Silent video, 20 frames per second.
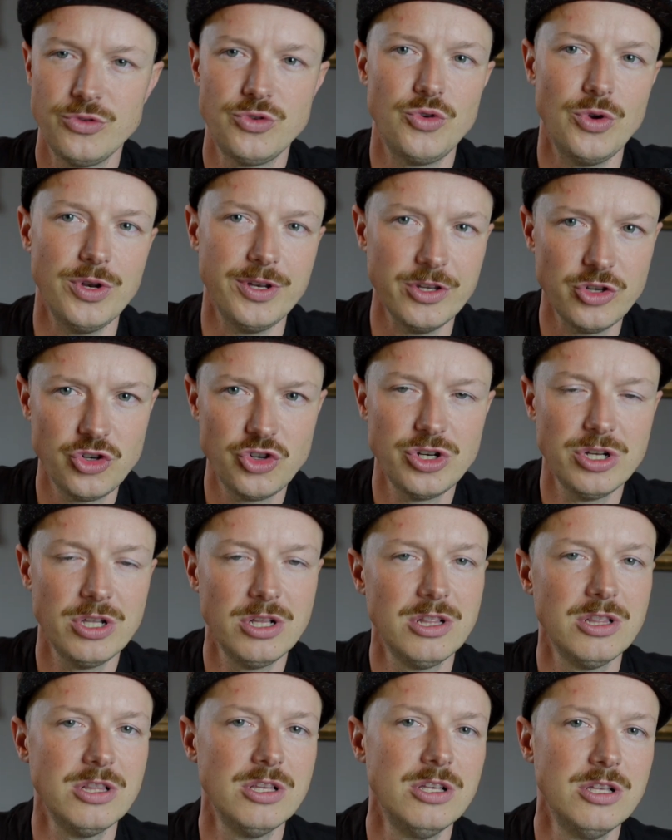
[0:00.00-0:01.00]

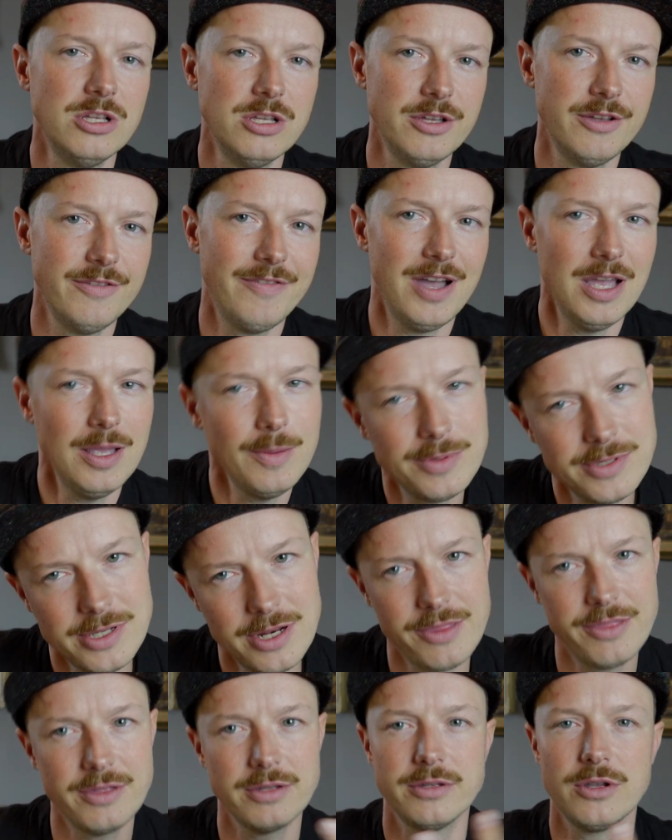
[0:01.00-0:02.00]
traditional vibes. And
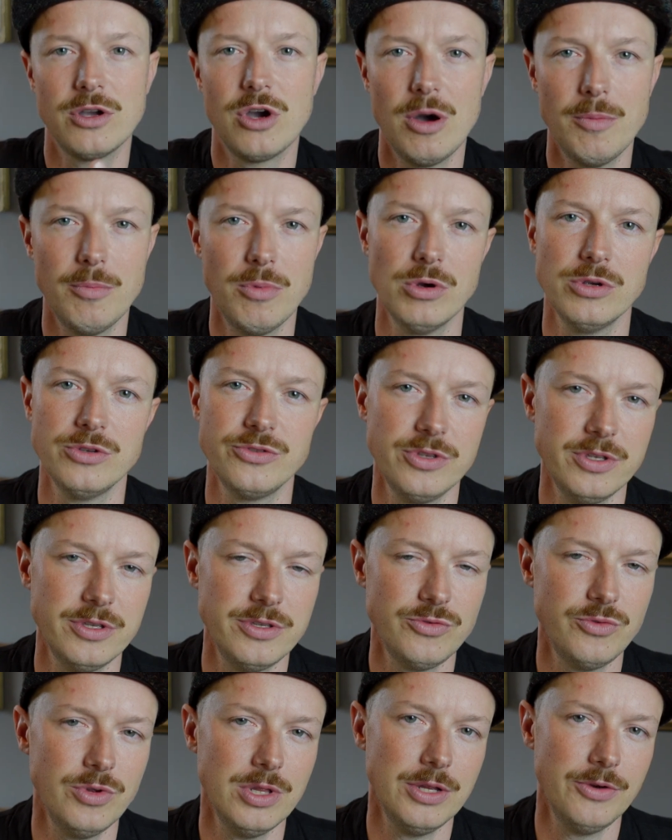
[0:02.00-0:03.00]
I think the combo
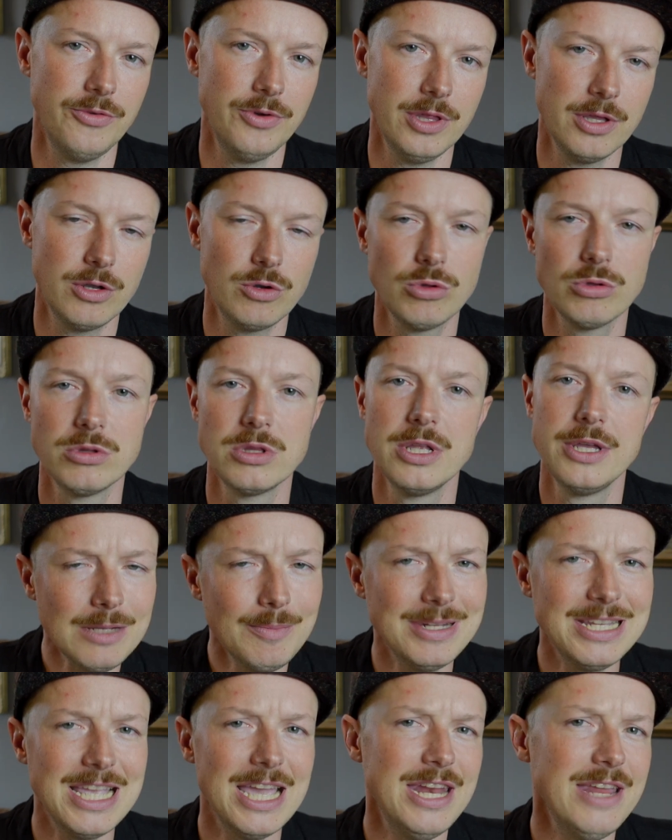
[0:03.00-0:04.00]
is really, really cool.
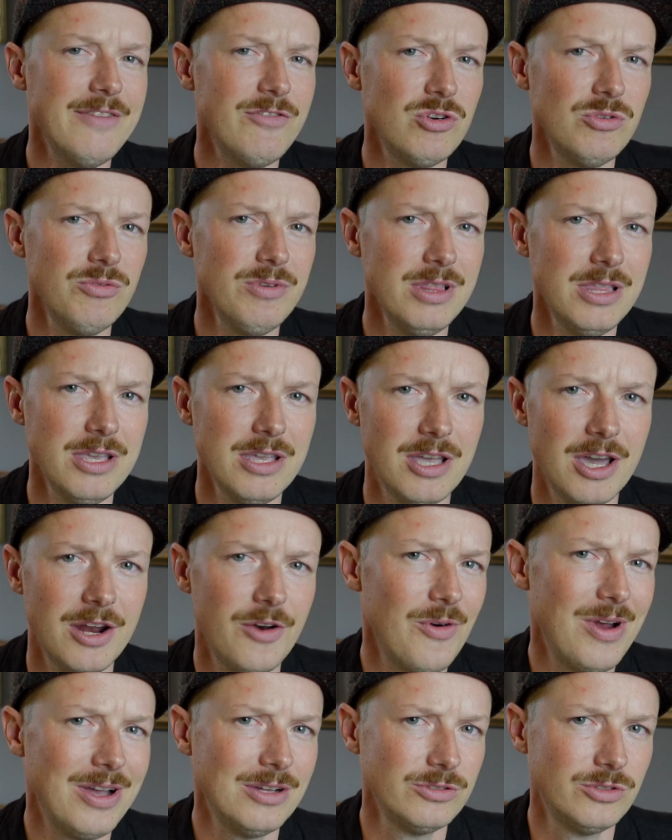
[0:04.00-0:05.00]
But yeah, never really got
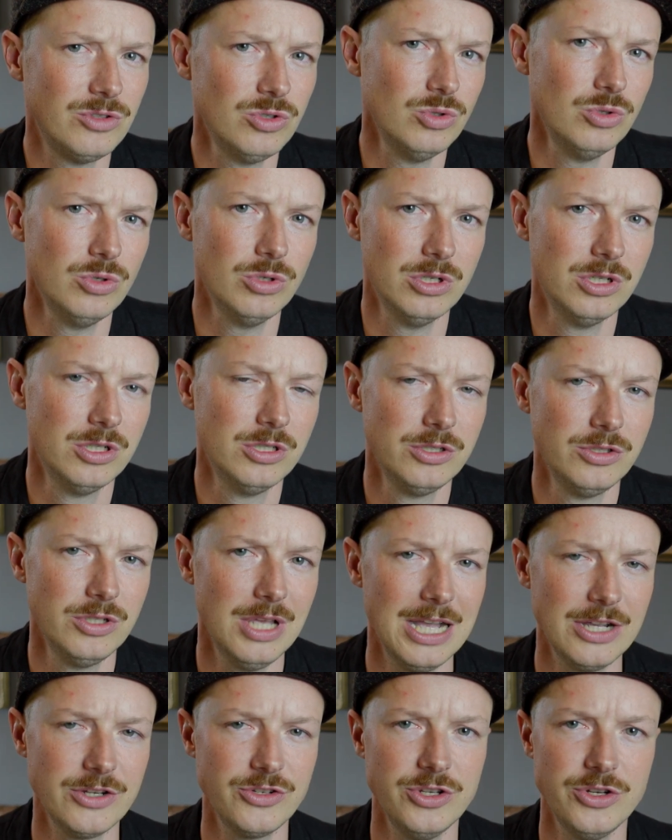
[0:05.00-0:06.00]
around to
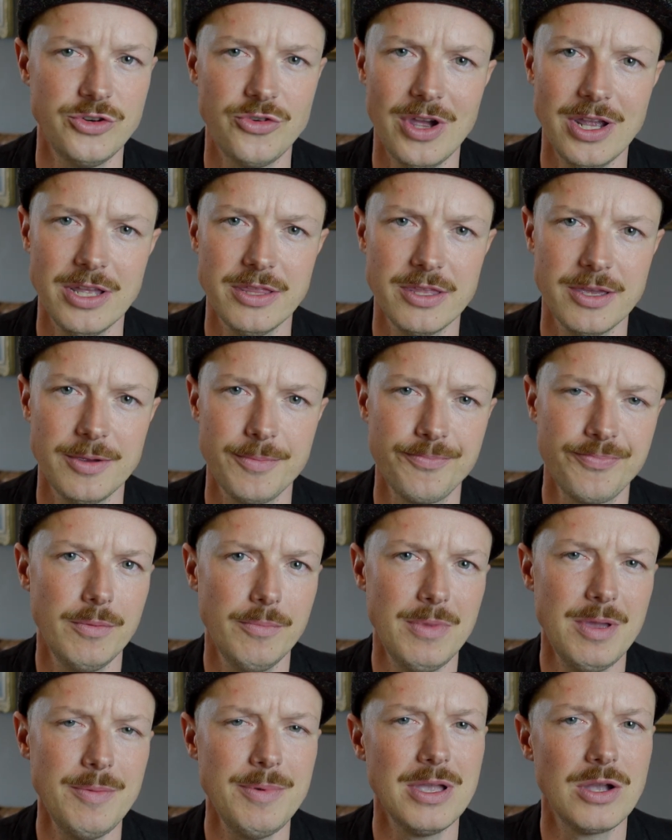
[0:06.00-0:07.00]
actually trying them.
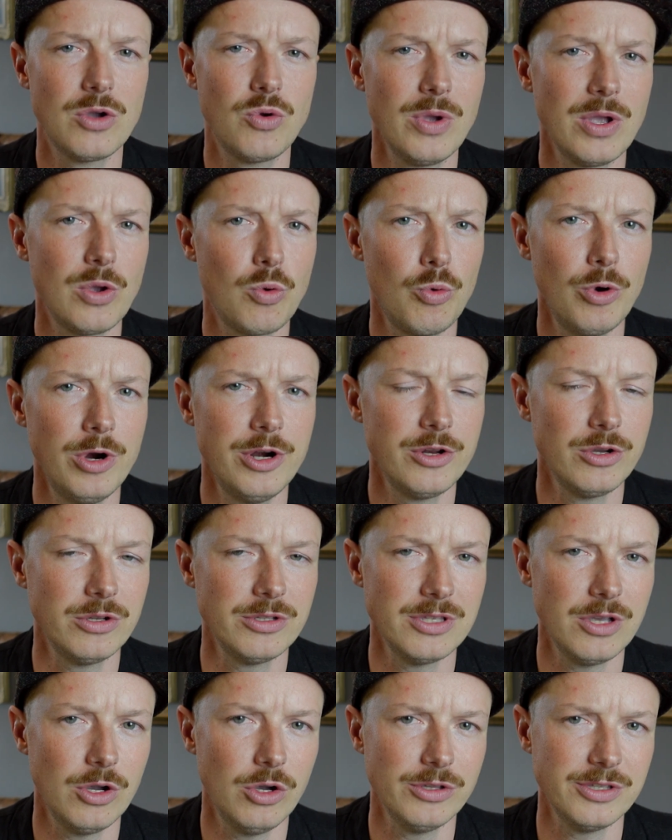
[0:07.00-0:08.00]
Maybe a quick word
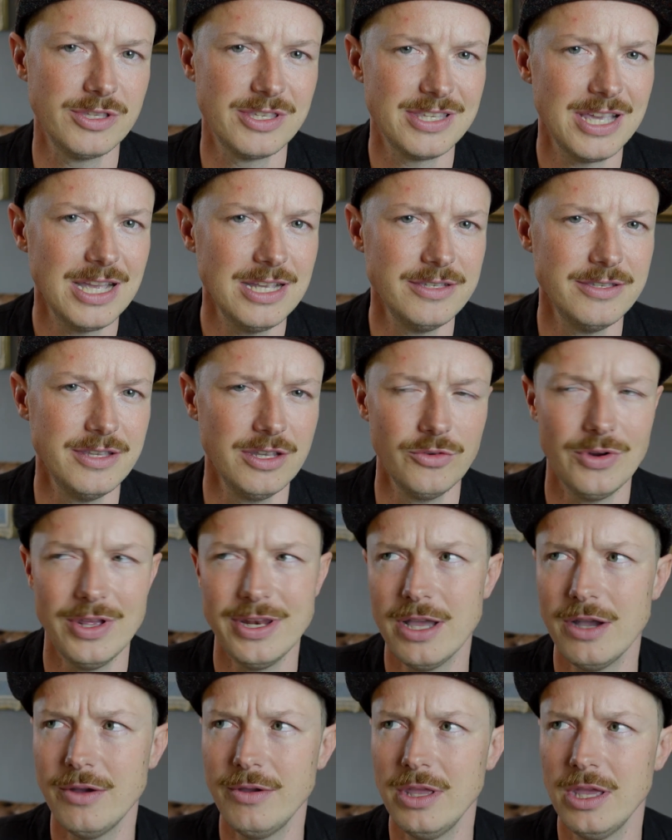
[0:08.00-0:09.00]
on sizing,
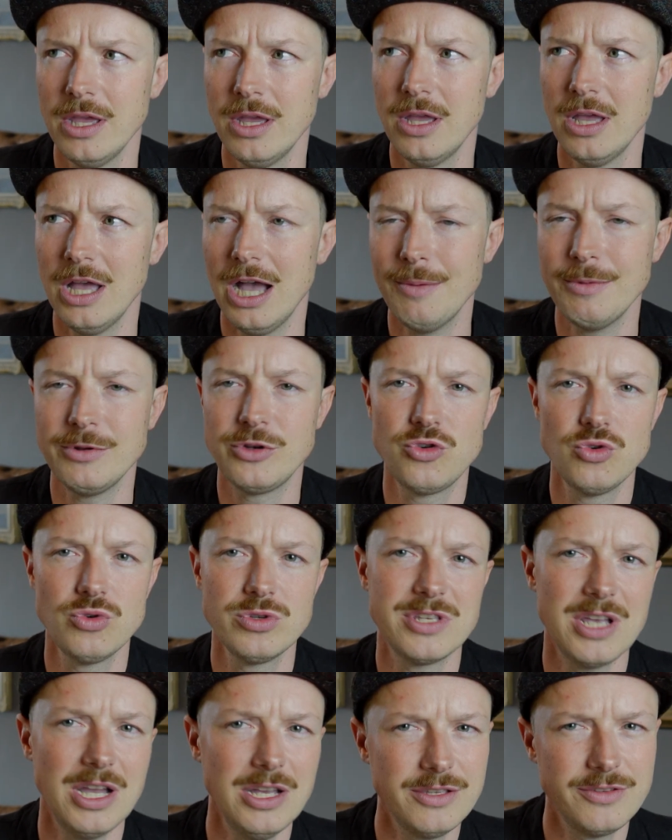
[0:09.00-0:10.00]
right? I'm a true
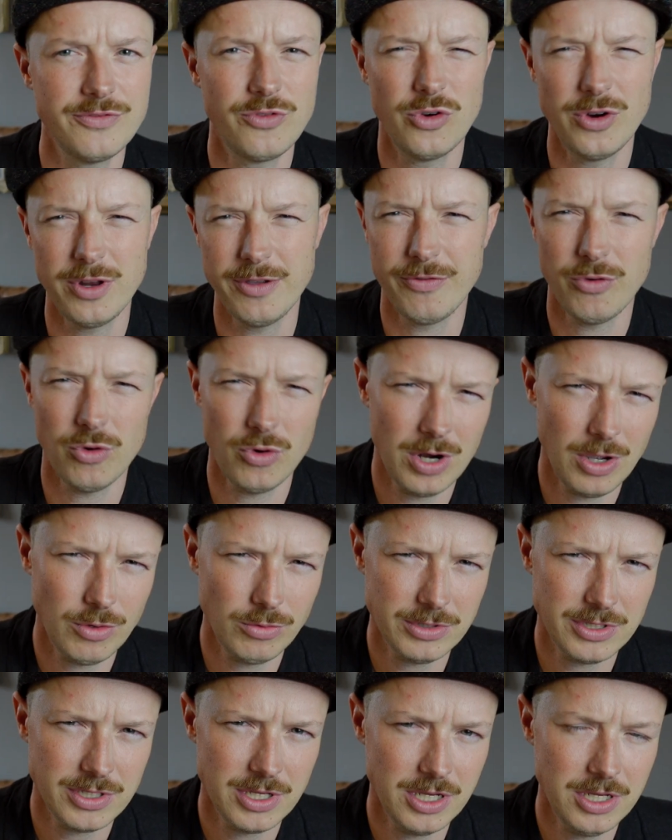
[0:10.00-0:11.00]
size 44, I
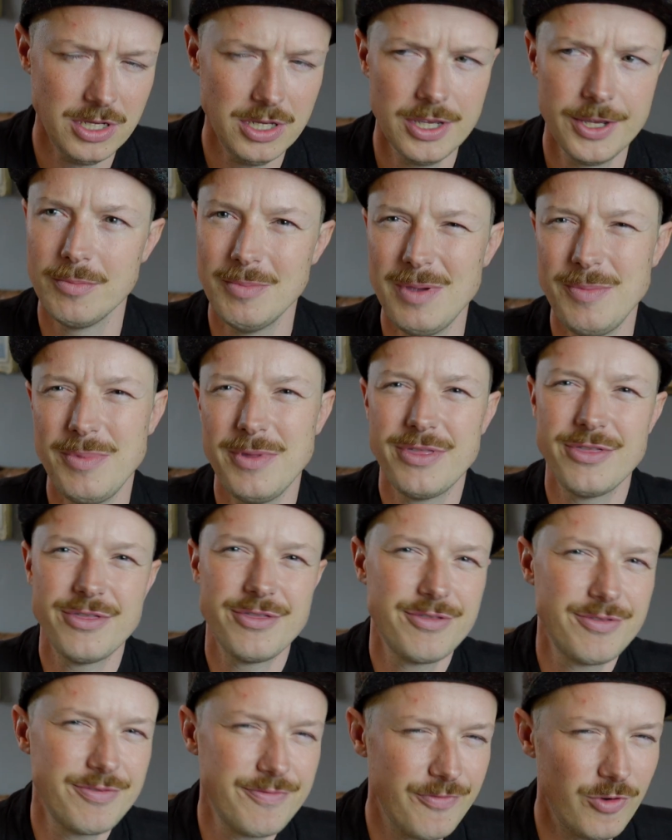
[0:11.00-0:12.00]
would say. Maybe
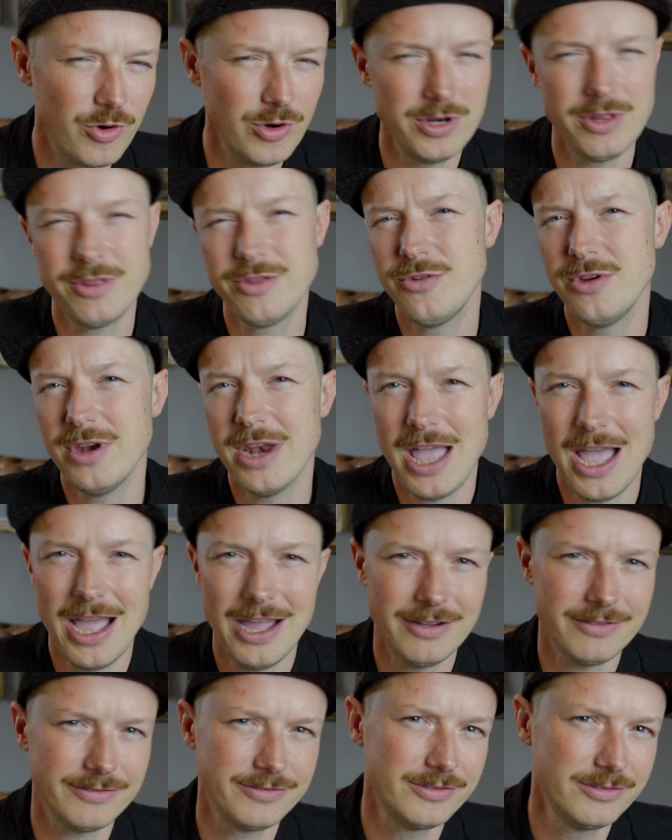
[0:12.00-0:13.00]
43 and a
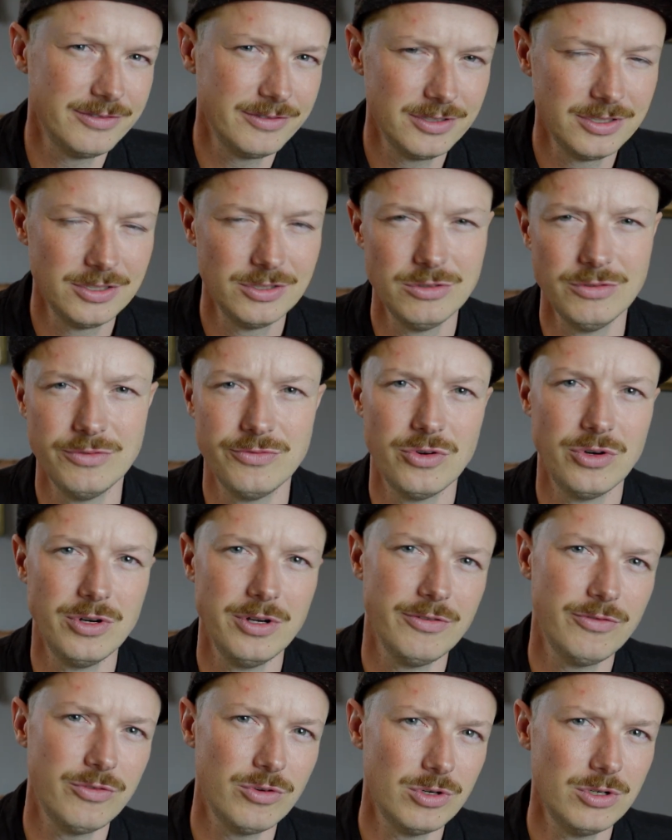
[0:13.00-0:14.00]
half to
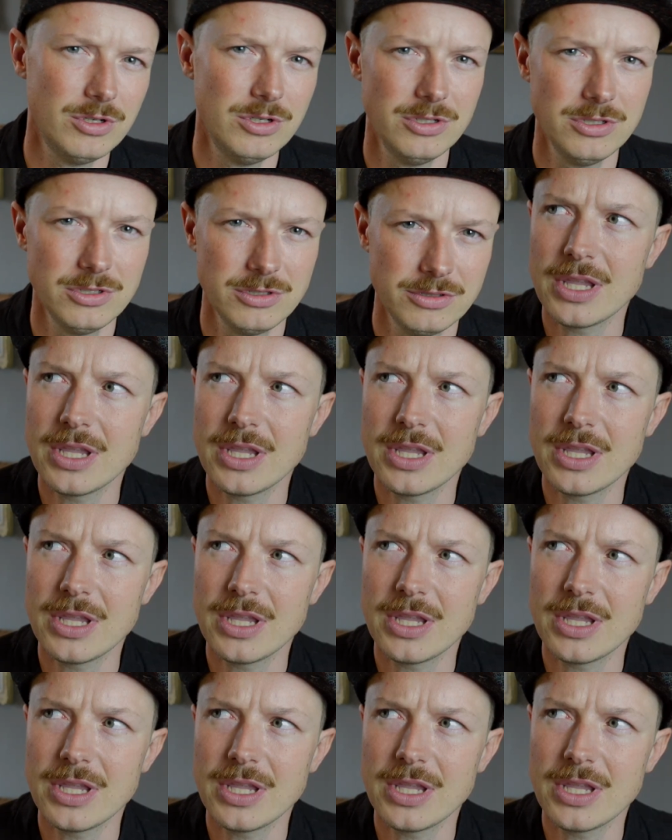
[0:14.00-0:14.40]
44.